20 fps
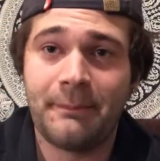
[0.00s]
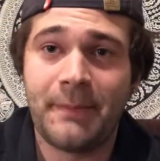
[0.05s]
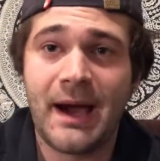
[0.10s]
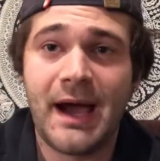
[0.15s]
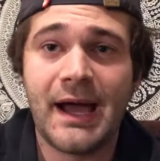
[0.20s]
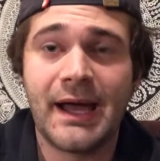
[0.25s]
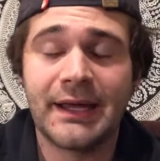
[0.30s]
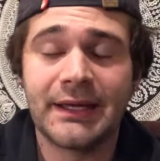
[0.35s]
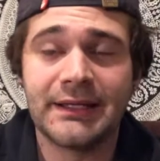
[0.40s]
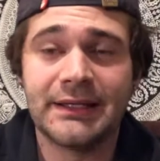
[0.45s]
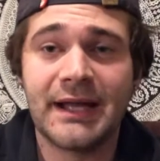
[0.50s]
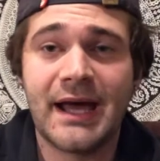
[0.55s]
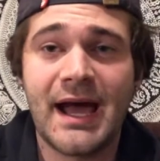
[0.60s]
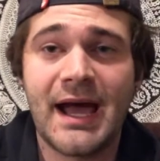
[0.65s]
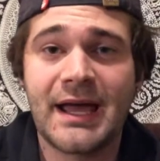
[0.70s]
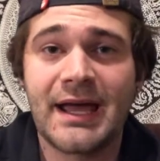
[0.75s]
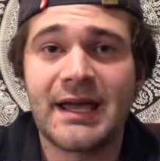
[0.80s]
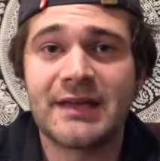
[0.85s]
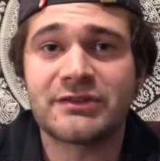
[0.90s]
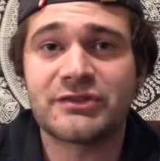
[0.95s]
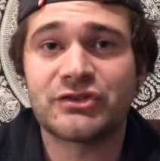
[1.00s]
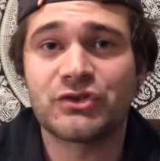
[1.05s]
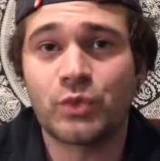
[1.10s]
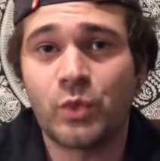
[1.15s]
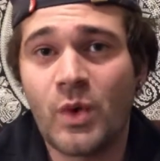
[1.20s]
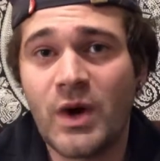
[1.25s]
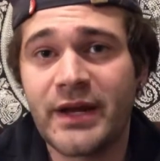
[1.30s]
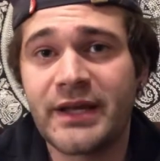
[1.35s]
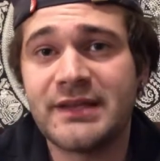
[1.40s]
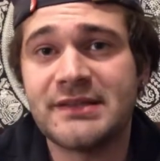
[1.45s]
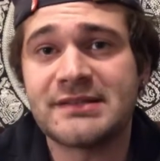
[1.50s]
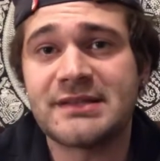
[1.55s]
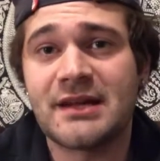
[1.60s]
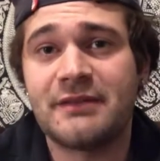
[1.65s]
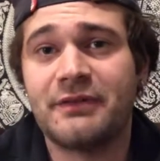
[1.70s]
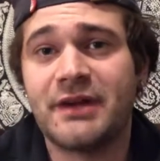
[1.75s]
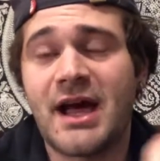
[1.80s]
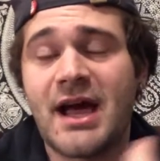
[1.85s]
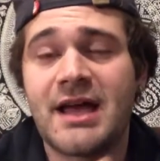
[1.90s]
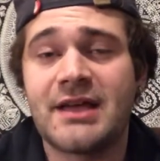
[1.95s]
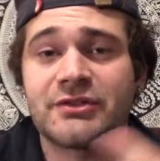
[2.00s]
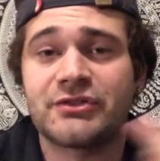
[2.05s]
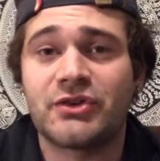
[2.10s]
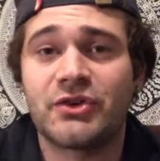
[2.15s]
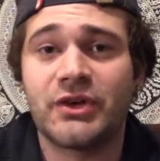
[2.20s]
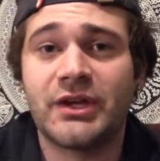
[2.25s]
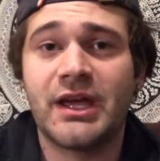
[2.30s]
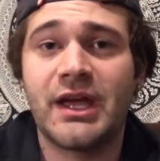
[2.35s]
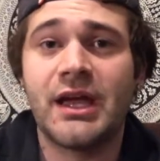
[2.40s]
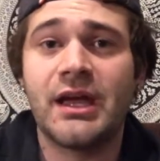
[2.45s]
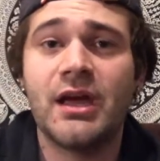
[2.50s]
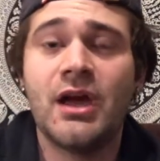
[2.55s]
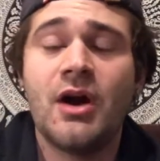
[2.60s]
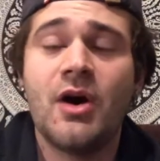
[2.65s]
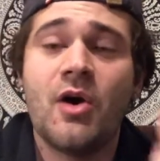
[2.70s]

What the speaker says: buying an IS-20 instead of an IS-38